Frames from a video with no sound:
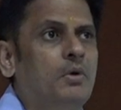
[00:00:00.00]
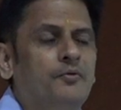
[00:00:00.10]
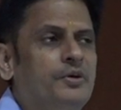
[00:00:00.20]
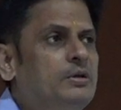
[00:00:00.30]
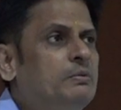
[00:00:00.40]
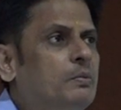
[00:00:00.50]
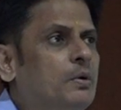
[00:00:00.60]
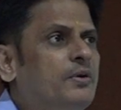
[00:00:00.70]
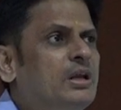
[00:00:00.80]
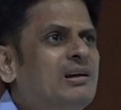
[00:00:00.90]
very
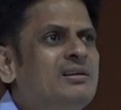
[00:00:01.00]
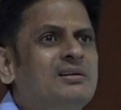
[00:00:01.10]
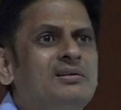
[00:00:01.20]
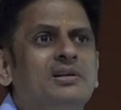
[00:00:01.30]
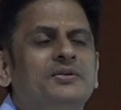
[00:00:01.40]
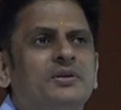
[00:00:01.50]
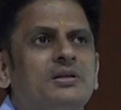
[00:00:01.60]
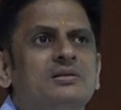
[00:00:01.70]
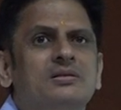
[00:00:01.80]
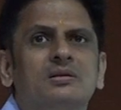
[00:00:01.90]
clearly
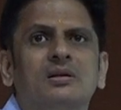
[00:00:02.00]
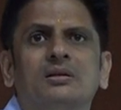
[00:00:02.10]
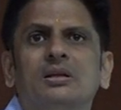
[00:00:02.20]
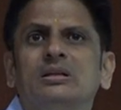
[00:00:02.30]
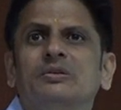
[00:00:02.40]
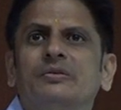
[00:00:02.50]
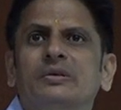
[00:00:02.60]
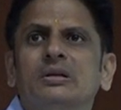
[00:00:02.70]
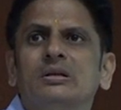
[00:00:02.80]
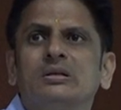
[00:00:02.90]
defines the
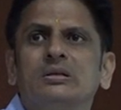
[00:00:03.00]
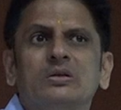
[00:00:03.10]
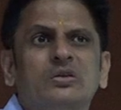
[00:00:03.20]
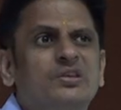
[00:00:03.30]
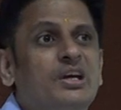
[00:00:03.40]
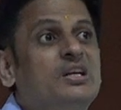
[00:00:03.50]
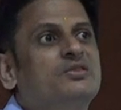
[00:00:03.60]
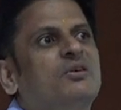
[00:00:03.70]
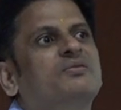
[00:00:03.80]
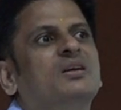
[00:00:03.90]
different shades
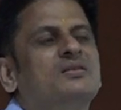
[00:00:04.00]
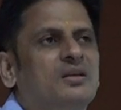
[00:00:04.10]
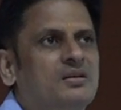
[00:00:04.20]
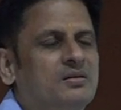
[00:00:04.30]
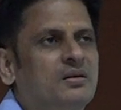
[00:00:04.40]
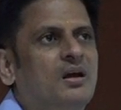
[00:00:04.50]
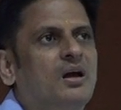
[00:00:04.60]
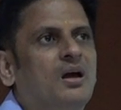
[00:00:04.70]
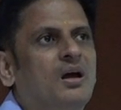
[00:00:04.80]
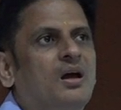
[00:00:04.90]
of consent,
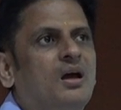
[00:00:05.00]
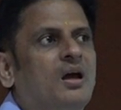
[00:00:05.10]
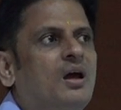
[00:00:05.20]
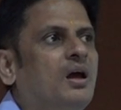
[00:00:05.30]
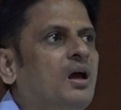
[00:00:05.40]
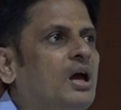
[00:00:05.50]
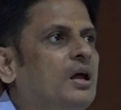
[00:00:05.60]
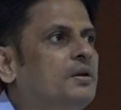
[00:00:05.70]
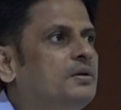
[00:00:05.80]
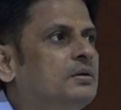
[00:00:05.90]

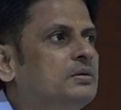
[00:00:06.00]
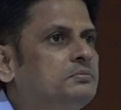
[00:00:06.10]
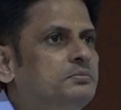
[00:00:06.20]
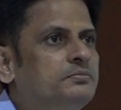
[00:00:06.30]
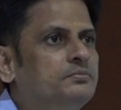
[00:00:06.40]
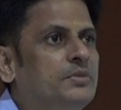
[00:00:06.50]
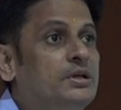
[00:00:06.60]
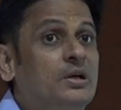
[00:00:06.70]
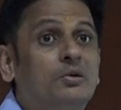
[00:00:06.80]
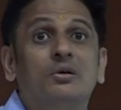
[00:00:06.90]
and
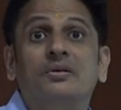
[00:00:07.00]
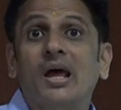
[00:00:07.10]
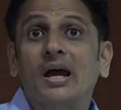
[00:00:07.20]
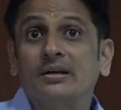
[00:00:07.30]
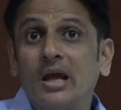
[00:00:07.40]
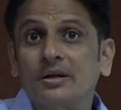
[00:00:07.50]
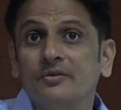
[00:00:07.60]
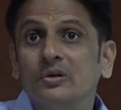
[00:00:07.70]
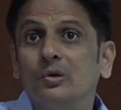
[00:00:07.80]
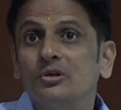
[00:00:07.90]
Indian Contract Act
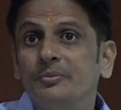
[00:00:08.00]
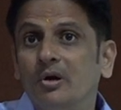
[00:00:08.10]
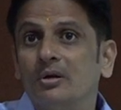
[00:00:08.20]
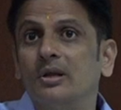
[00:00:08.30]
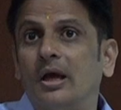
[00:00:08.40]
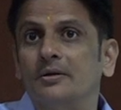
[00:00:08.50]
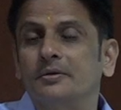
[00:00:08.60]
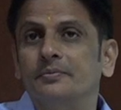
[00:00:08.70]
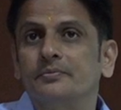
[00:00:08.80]
even goes beyond that.